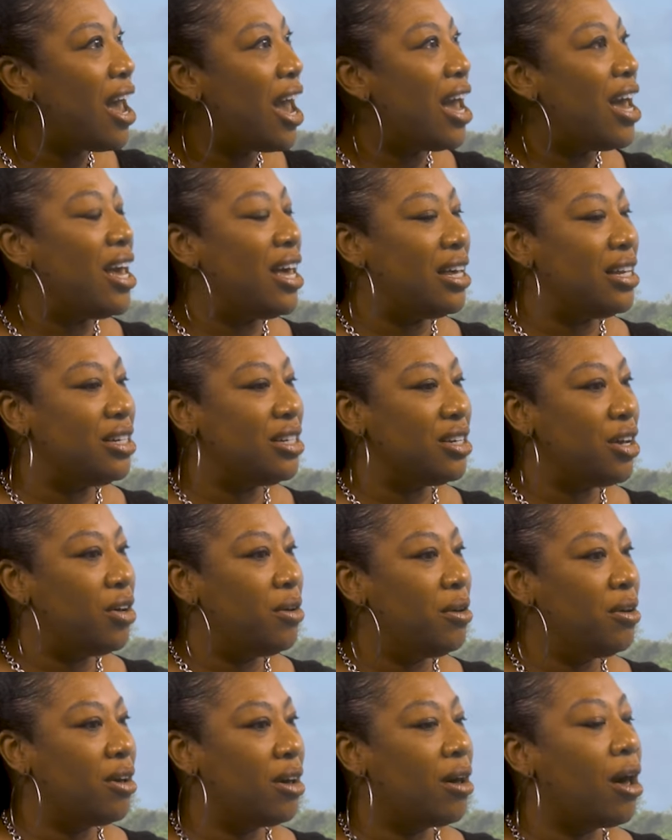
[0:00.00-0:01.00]

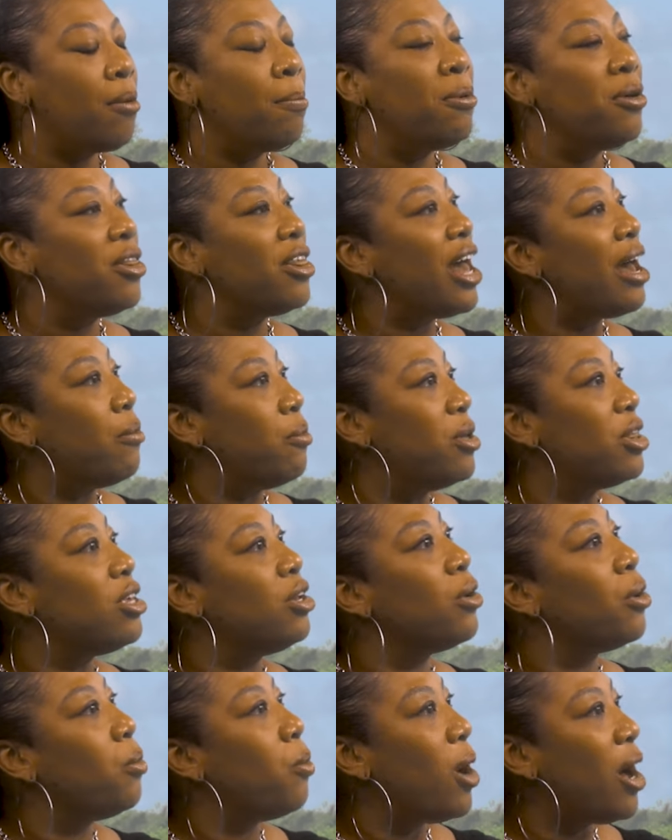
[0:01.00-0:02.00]
And couple that with
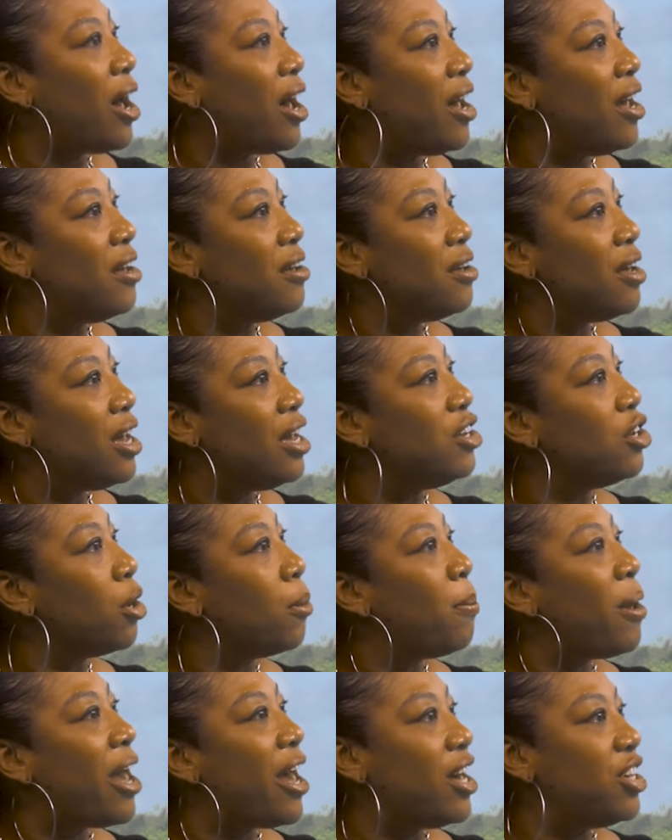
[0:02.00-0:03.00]
your why and your
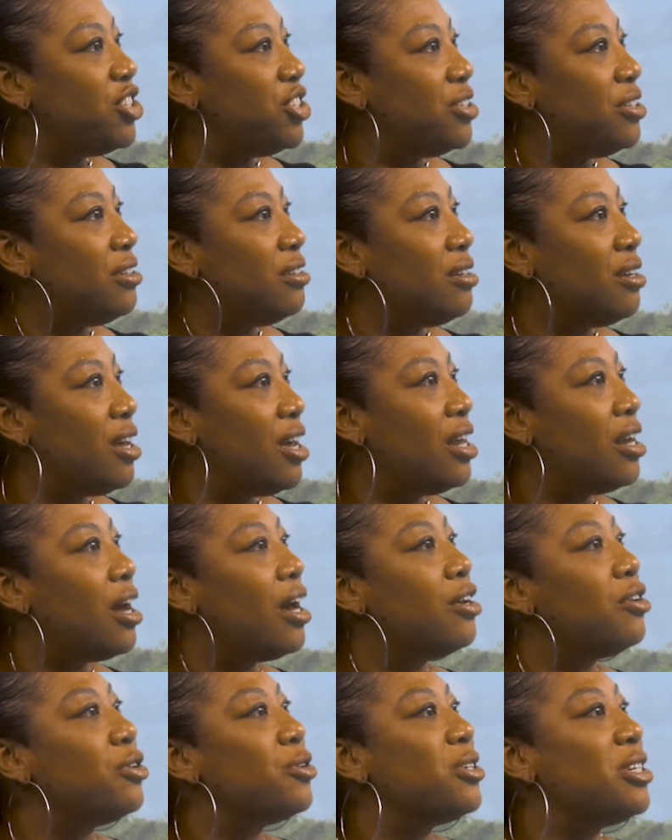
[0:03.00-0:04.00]
passion and
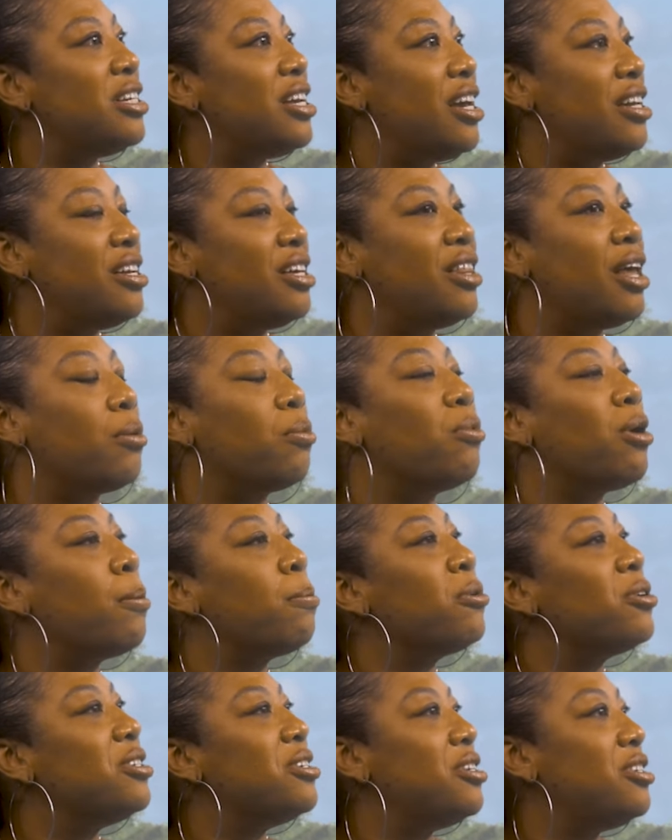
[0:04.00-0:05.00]
understanding that
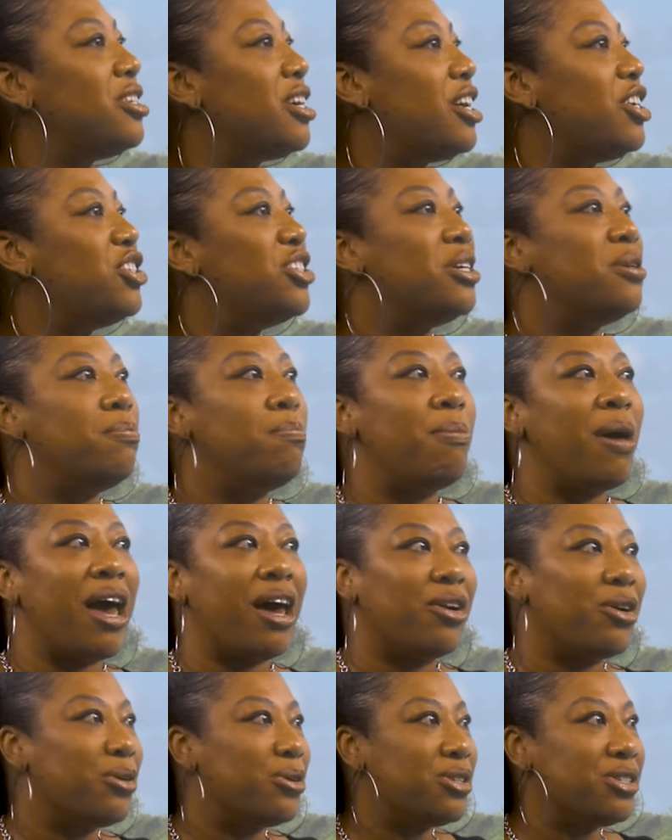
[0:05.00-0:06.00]
representation
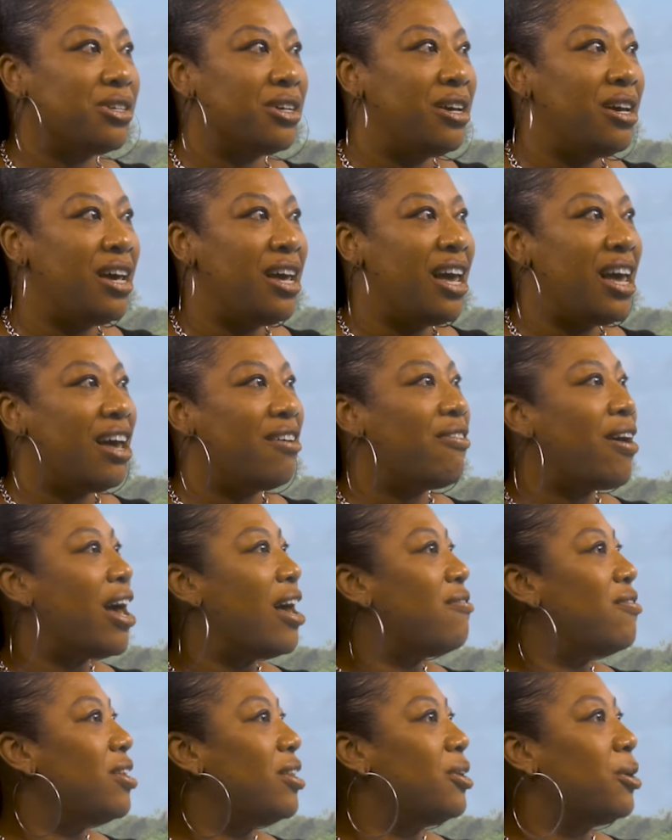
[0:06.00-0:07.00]
matters. If I
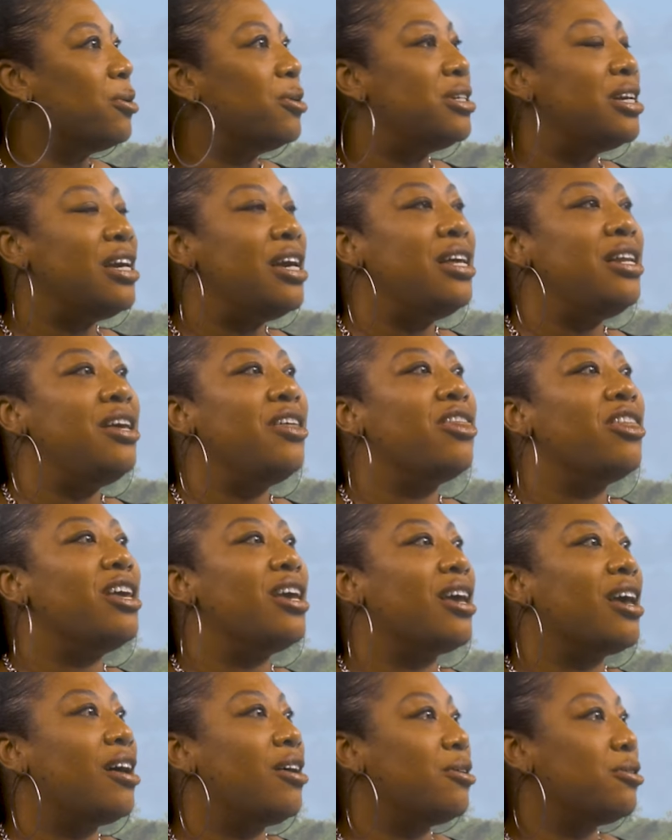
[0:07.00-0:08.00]
haven't learned
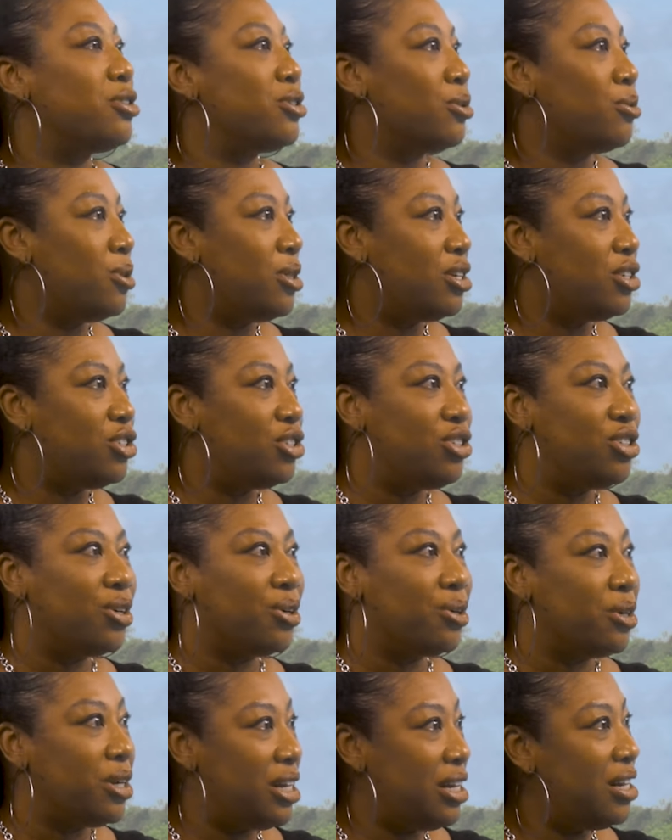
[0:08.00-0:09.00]
anything else through this
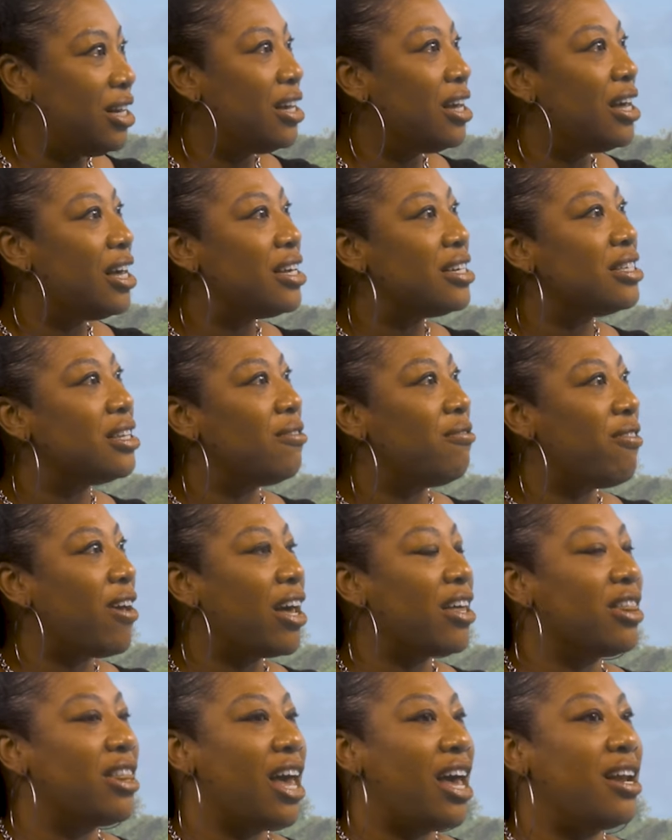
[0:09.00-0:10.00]
journey, is the
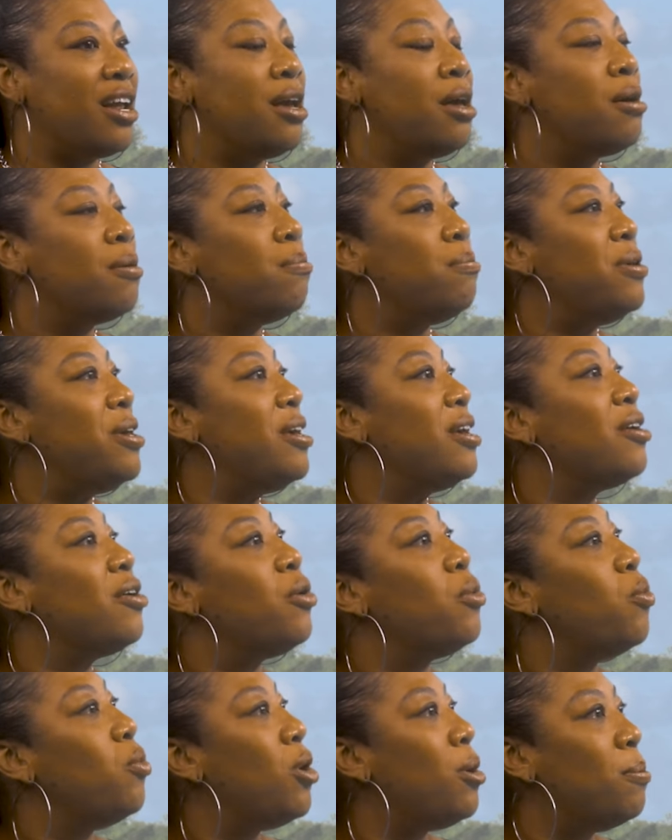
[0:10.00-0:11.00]
fact that being a
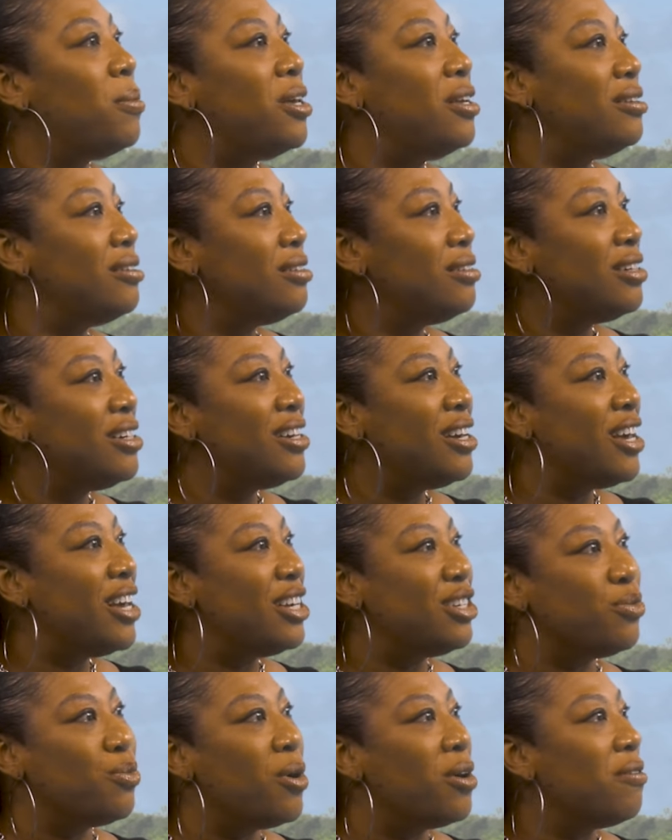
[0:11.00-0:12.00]
woman
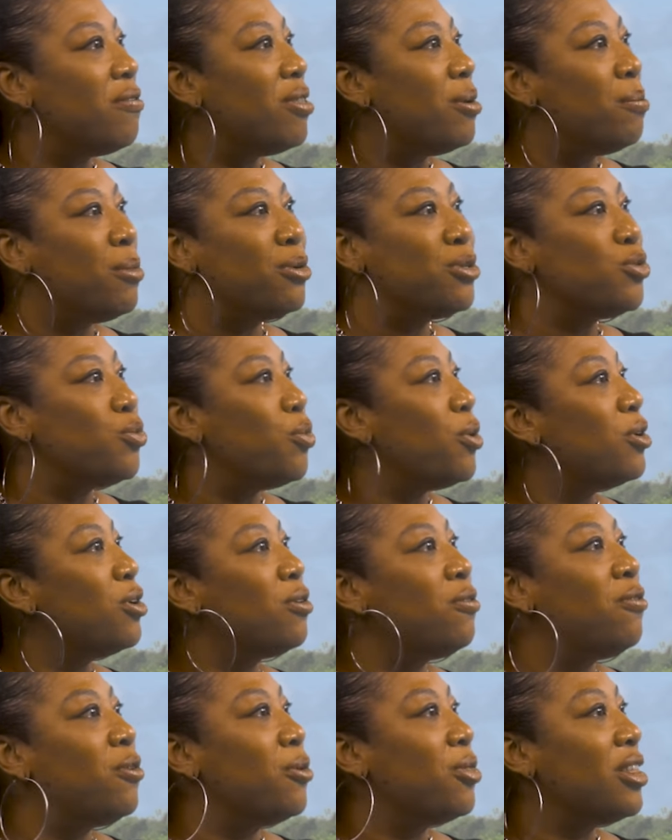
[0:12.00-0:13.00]
is one of the most
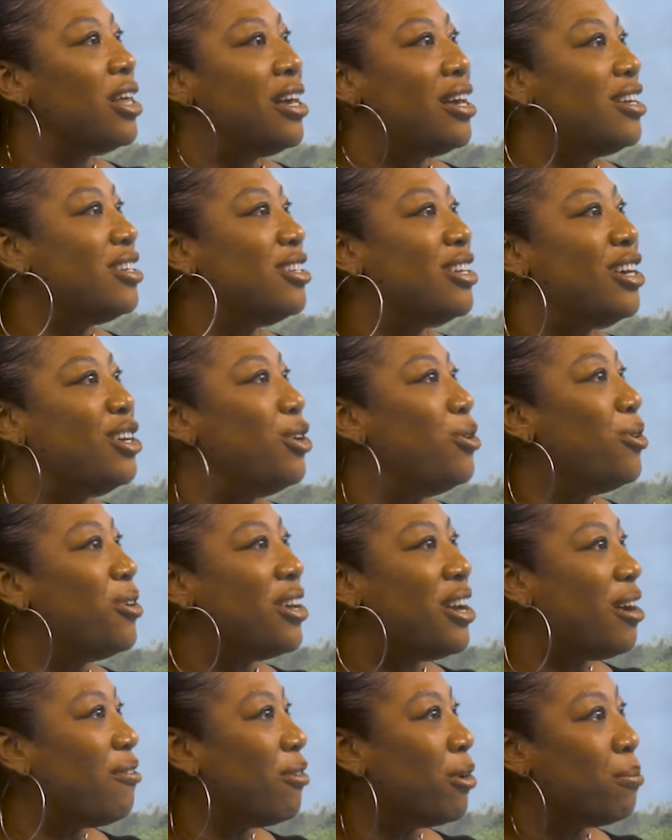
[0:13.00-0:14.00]
wonderful things that you
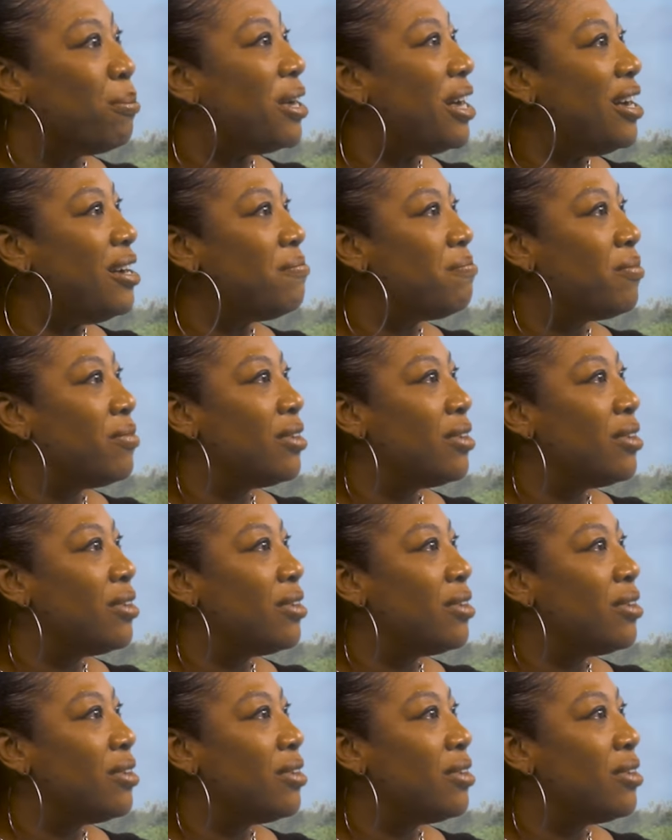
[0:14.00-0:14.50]
could ever be.